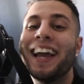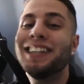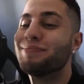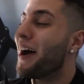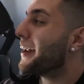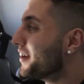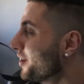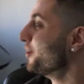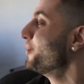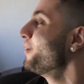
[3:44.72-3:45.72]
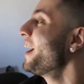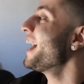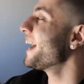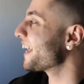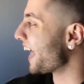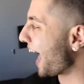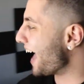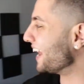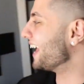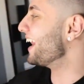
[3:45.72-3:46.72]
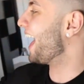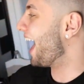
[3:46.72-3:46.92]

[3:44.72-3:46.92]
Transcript: is my new Canon